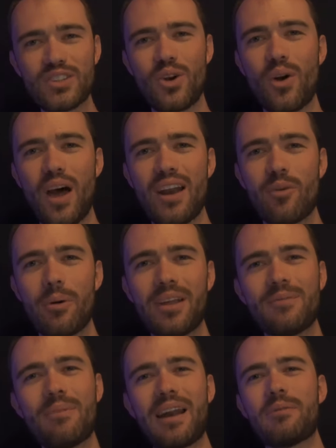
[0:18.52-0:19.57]
is going on
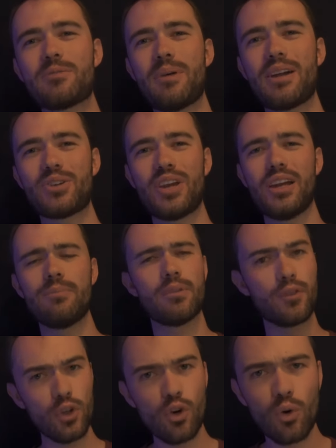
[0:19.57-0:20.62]
everybody? My name is Patrick Kenney.
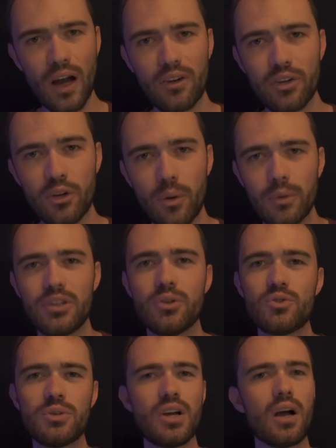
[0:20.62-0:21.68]
If you're new around here, what we do
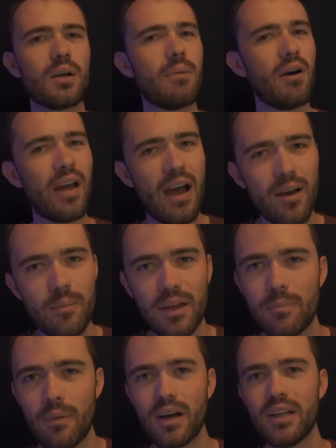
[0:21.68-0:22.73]
is we talk about how to
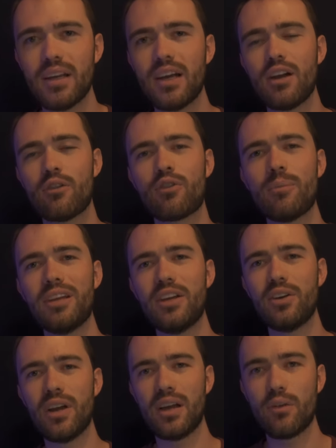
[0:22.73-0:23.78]
make money from the
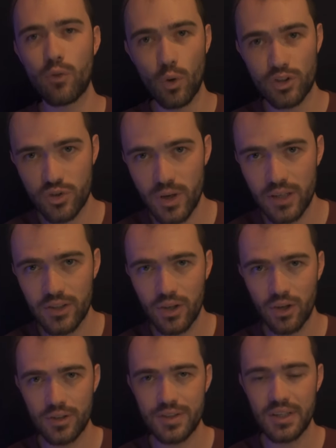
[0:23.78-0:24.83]
internet and of course trade
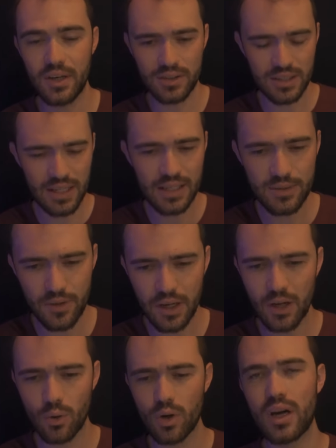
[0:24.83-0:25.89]
currency. And on today's
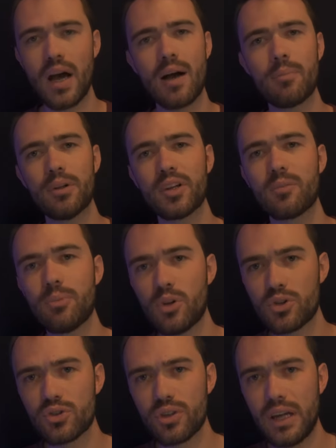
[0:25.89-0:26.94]
video, we're gonna hop on the
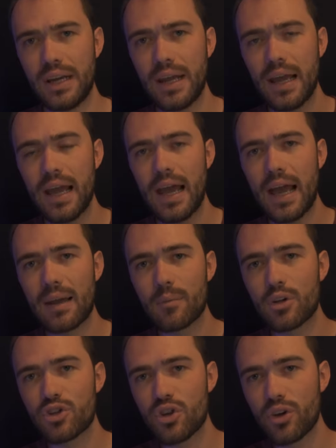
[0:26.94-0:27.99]
computer screen and I'm
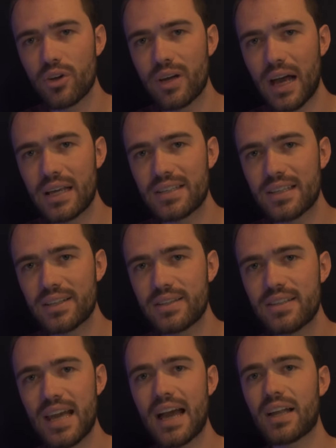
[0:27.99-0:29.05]
gonna show you guys
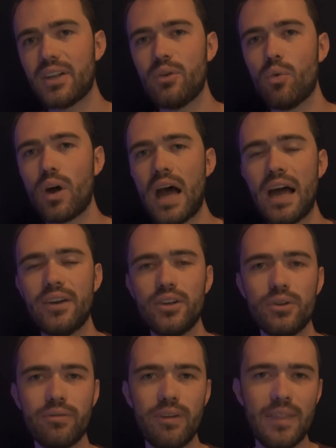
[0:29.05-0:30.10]
exactly what I
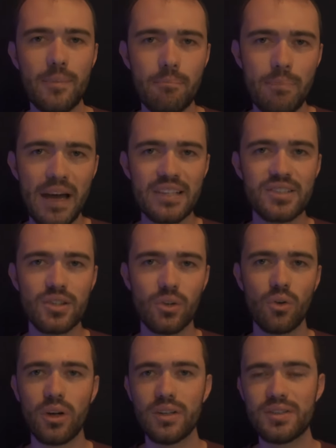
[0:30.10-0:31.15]
do to find the best
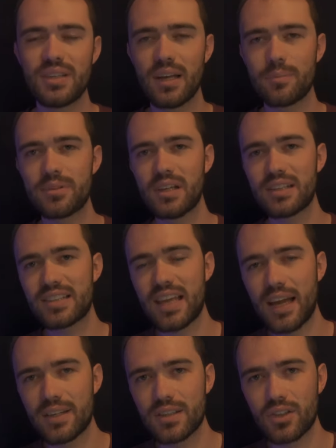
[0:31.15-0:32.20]
DeLorean setups that it
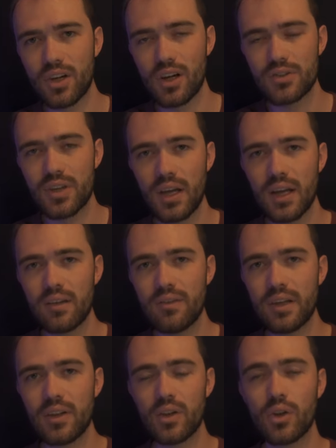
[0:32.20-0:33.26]
scans and calls
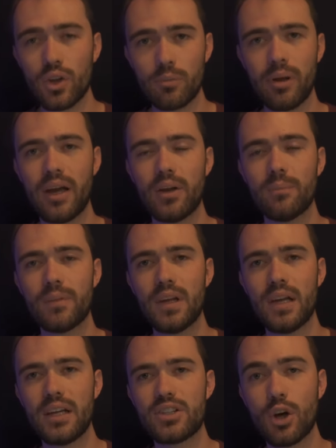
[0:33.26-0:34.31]
via the alert panel
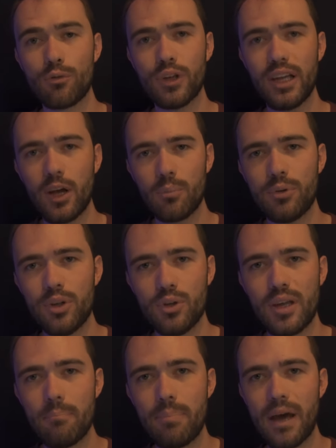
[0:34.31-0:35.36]
to hopefully help you
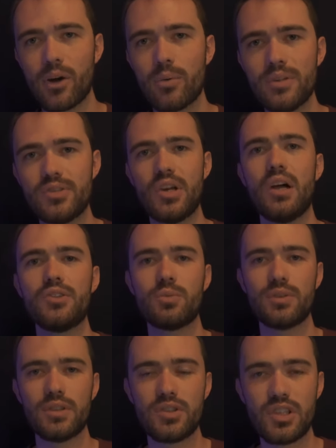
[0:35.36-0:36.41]
get better results
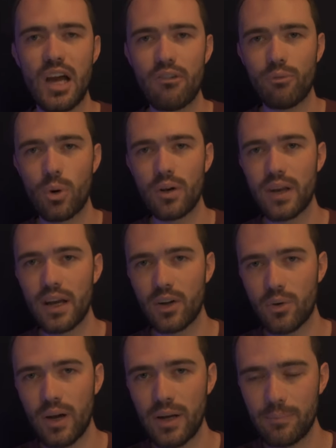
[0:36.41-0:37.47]
with the software that I
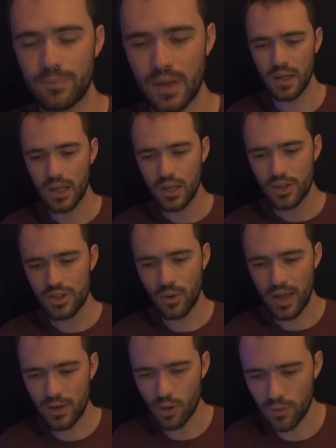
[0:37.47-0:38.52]
created. So
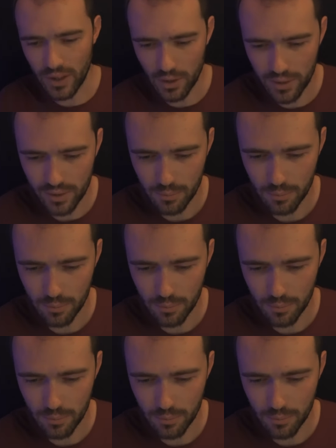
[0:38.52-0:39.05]
heading over here to the